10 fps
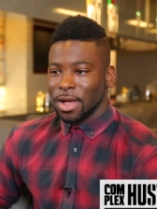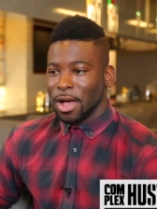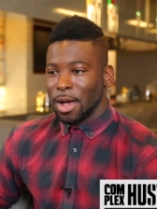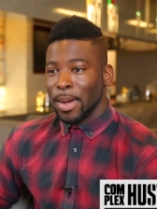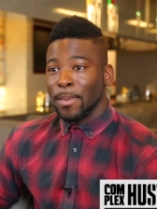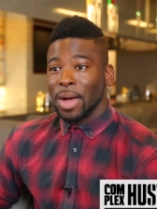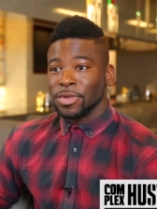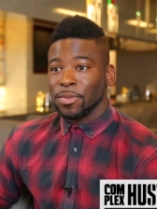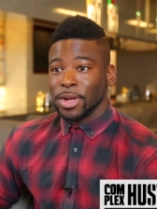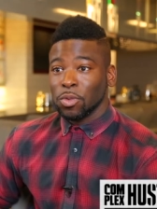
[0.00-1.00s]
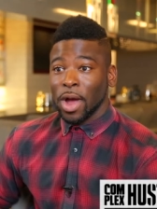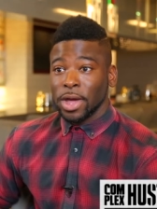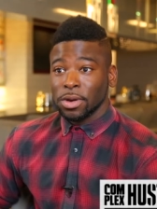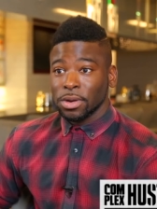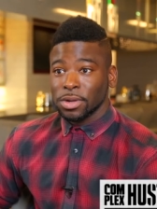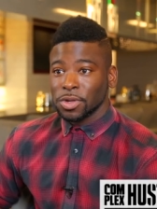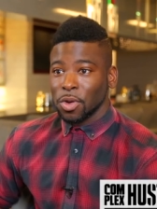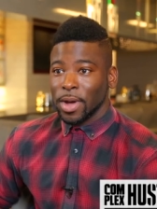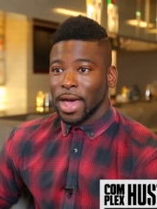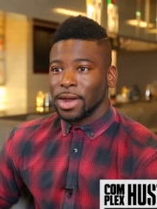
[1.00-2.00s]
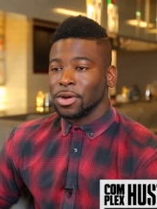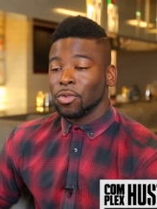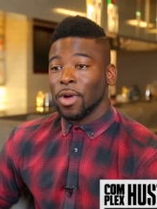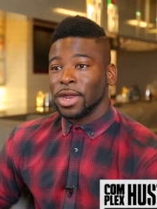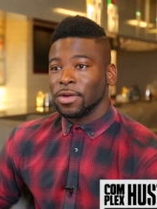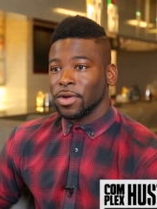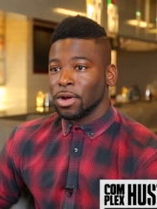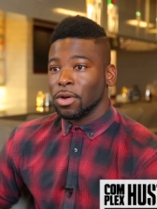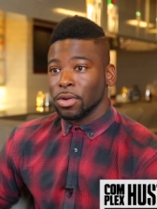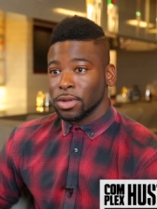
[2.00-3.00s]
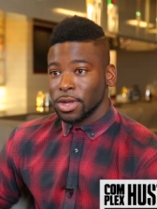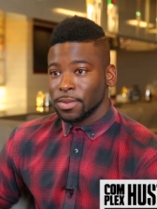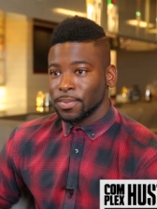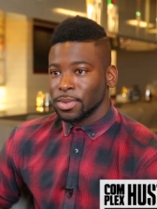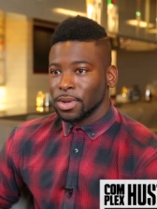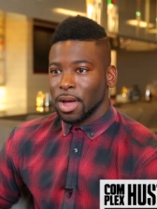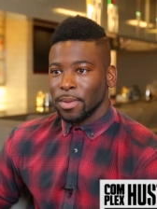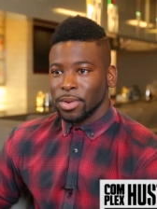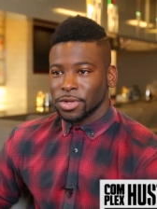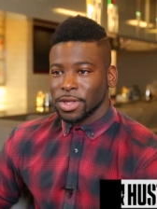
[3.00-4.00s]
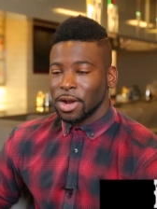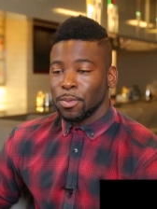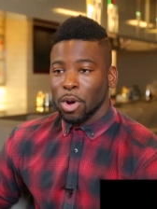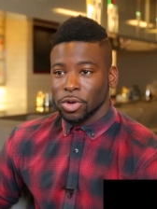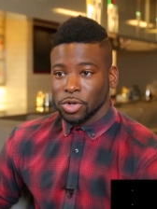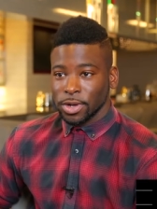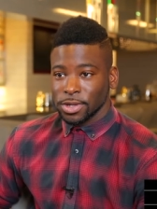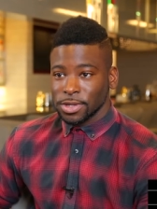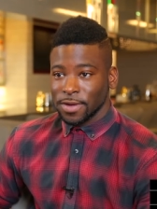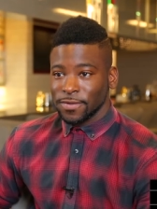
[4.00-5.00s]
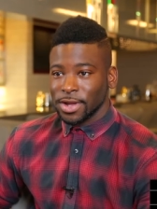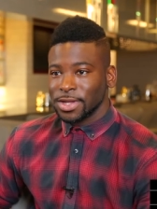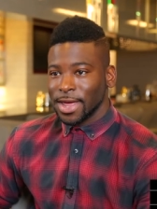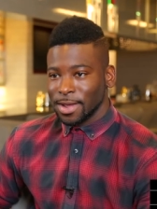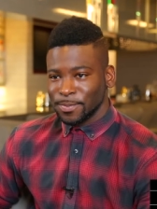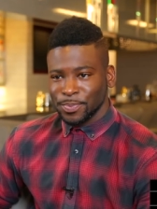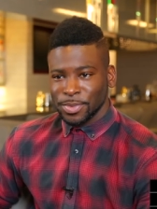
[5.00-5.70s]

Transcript: My mom's a big writer, so I got into writing very early. There was a lot of poetry and stuff like that.